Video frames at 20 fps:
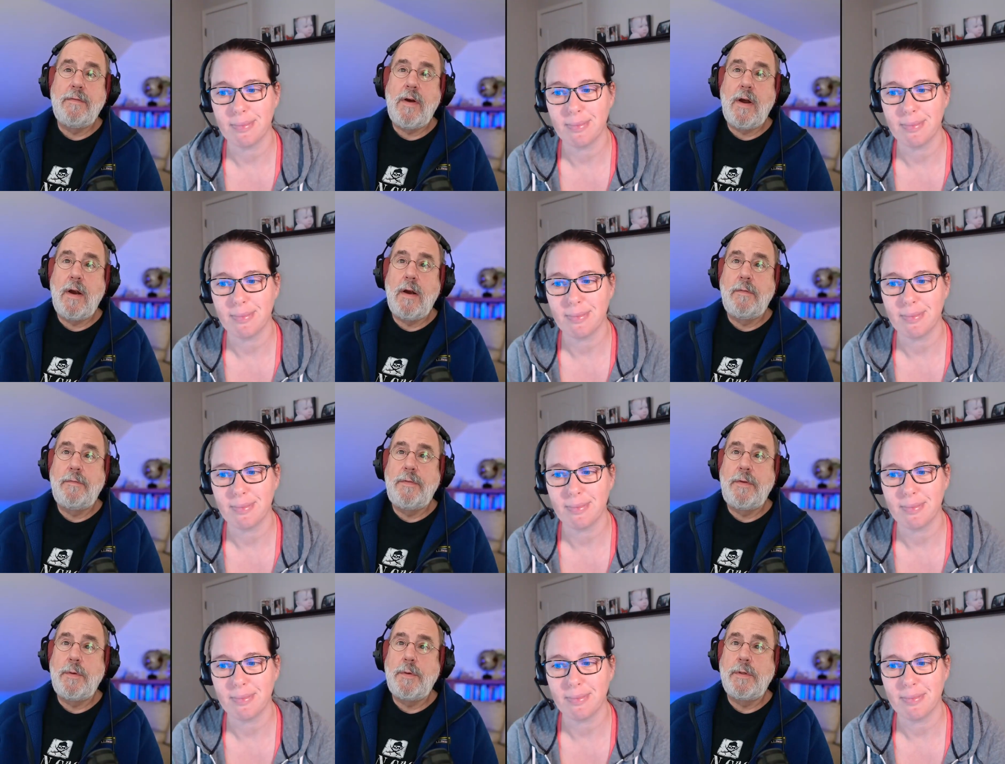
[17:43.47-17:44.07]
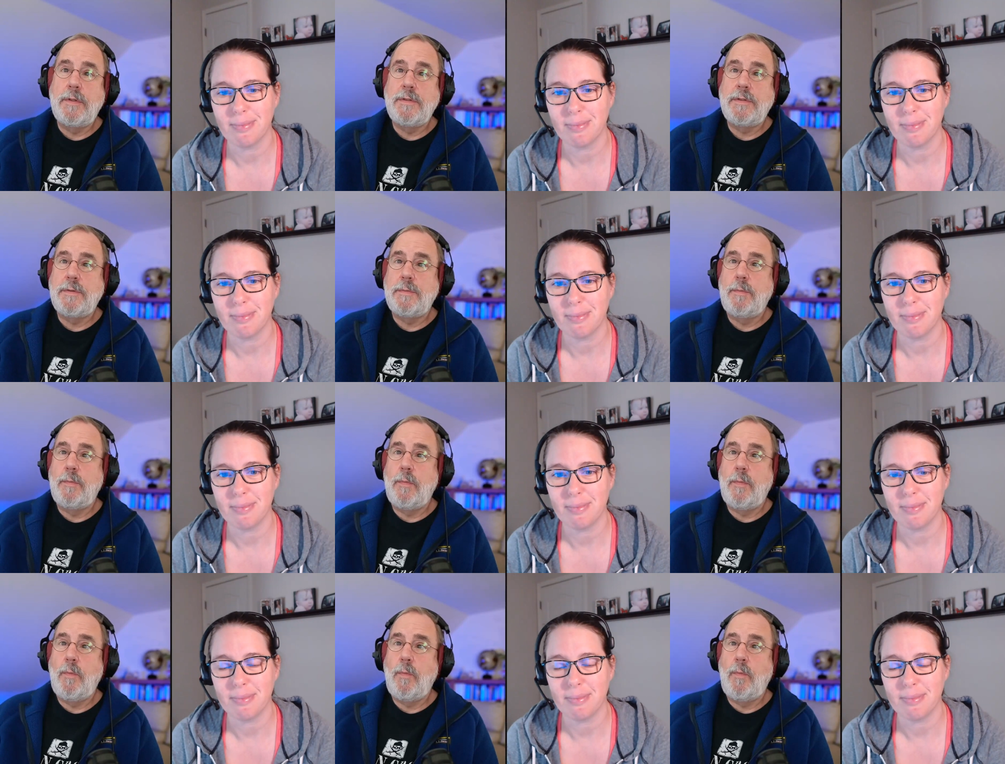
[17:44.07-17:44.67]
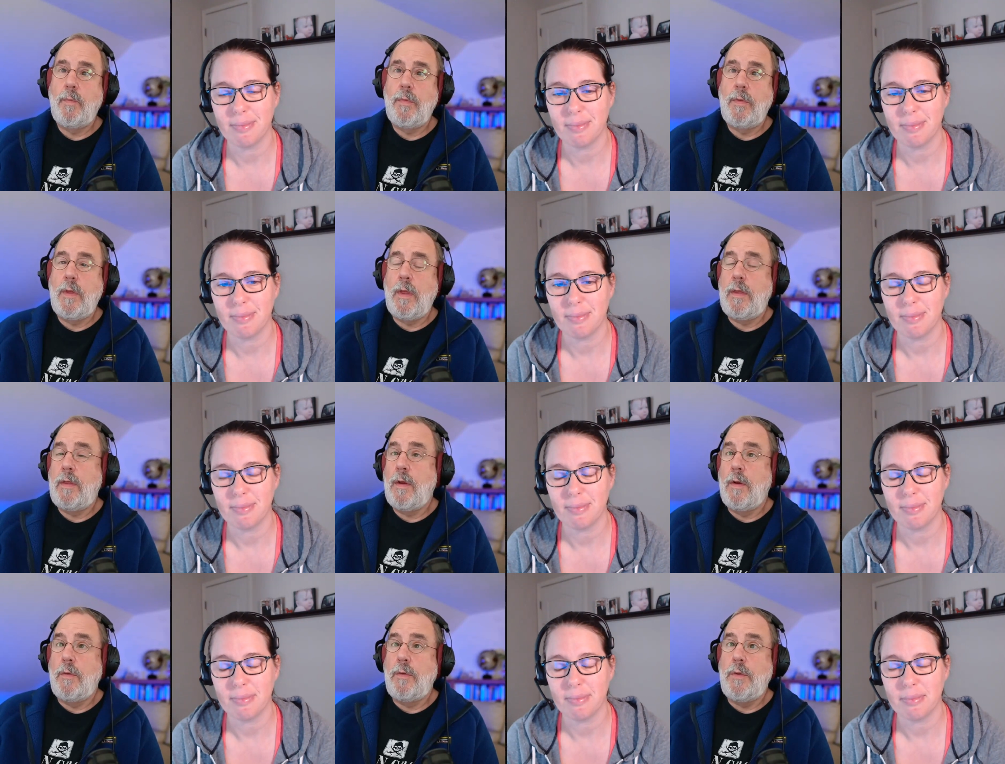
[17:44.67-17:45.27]
Speaker 1: our viewers,
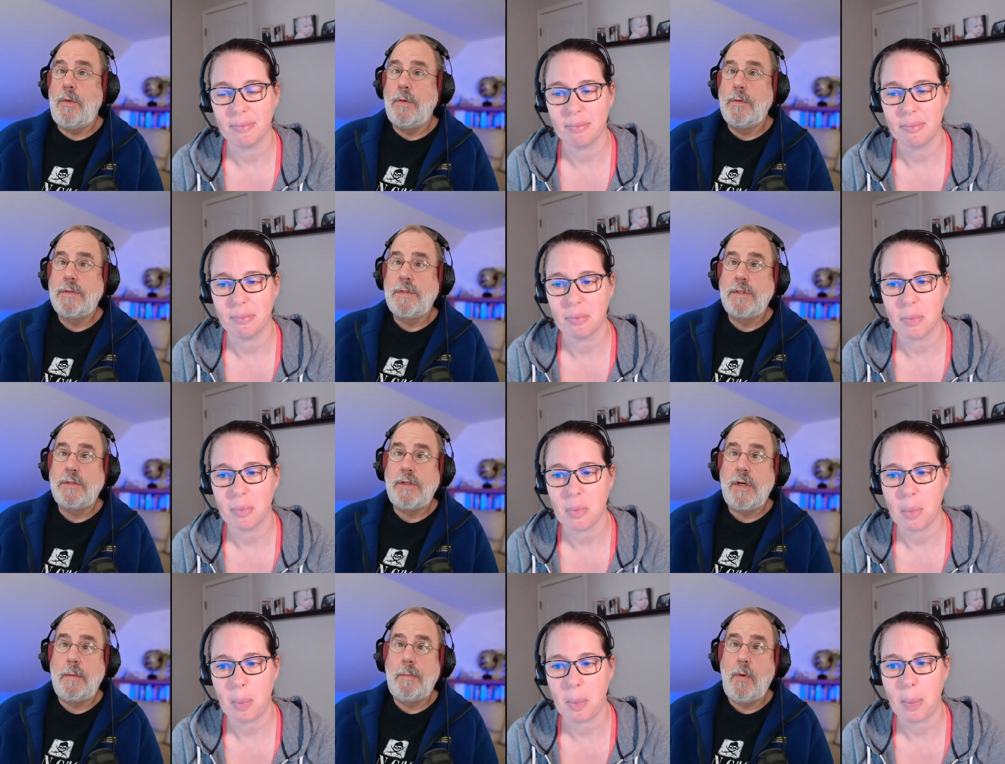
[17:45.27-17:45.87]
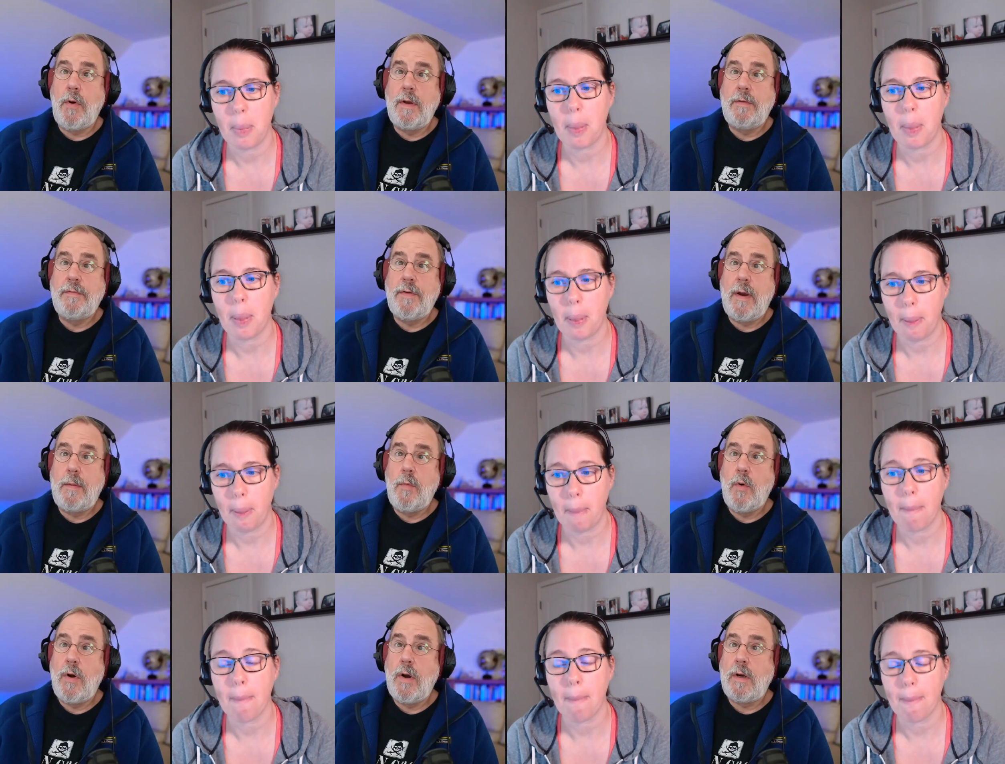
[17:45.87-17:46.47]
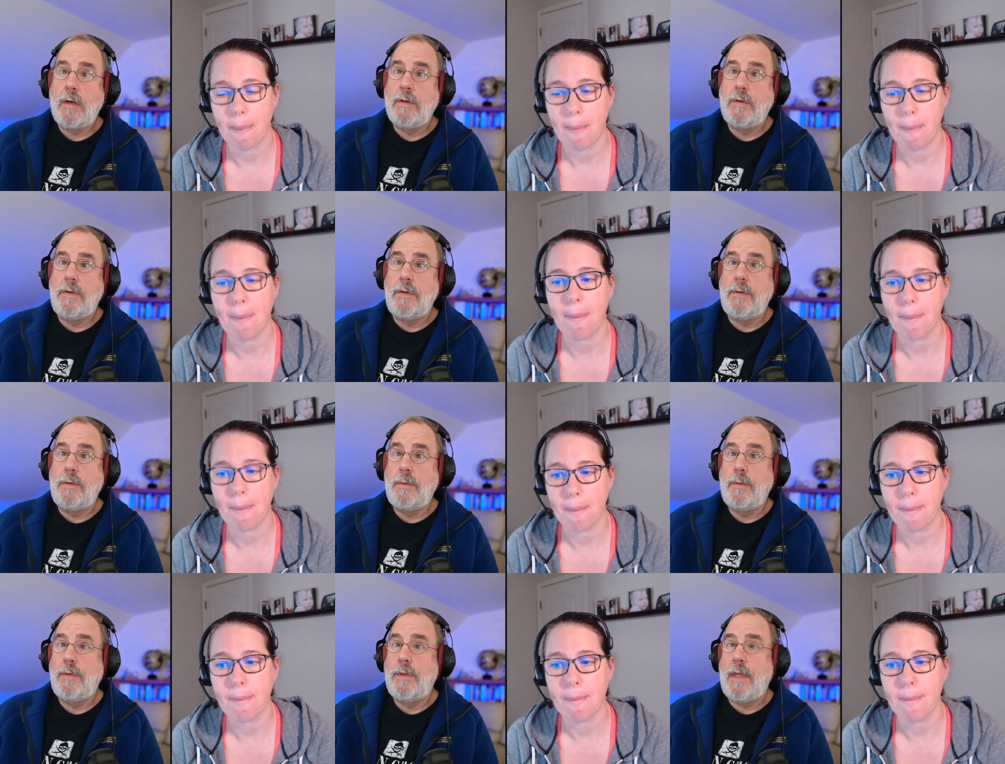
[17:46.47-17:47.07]
you know, use the SharePoint framework. Do
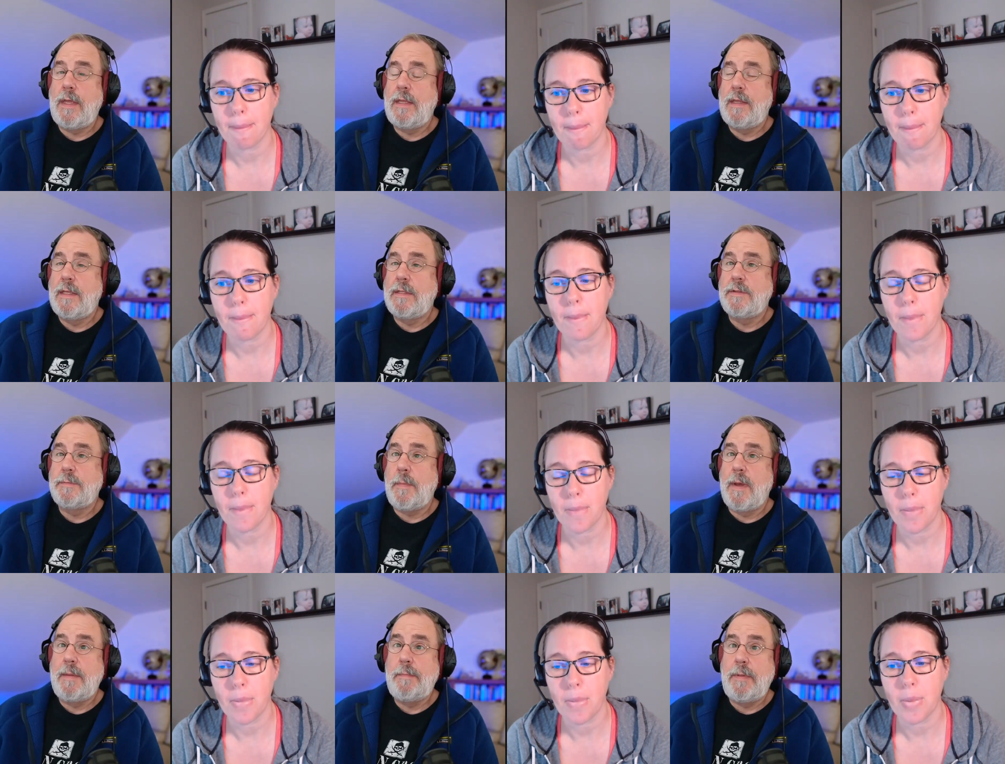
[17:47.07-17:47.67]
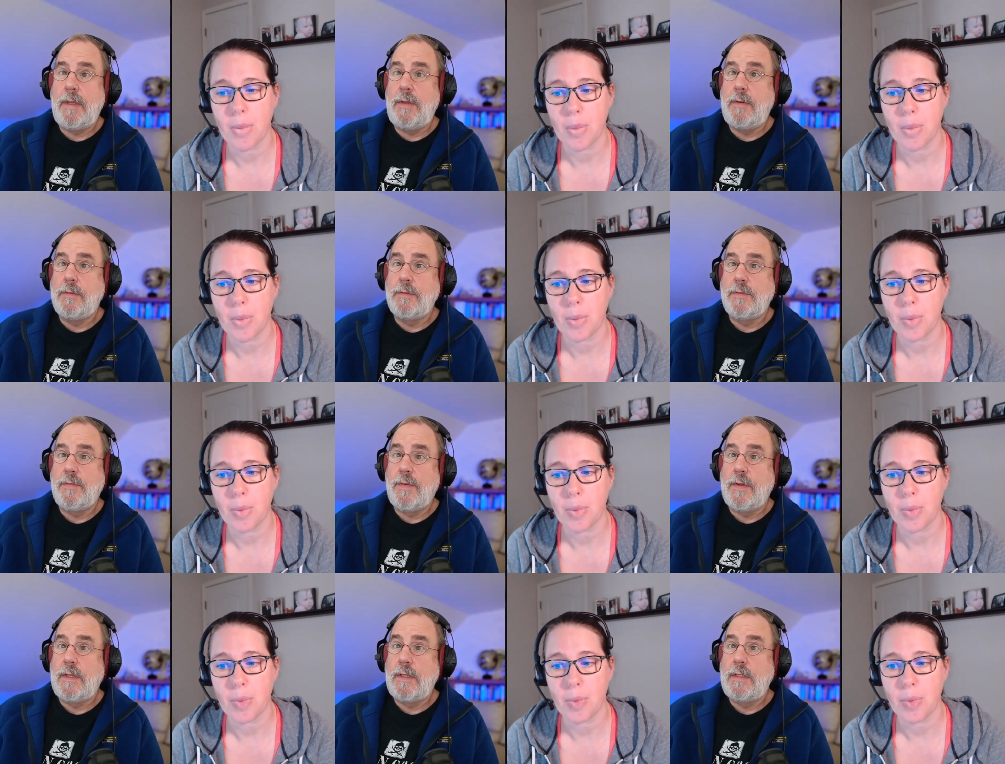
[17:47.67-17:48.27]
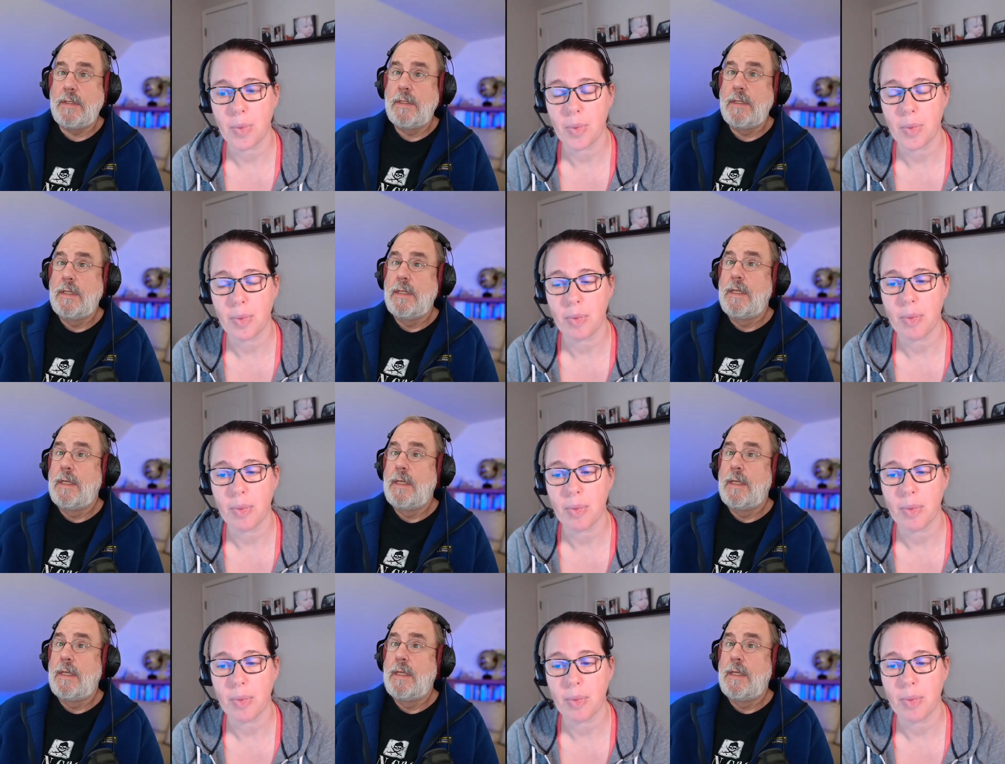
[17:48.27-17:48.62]
you think this might be useful?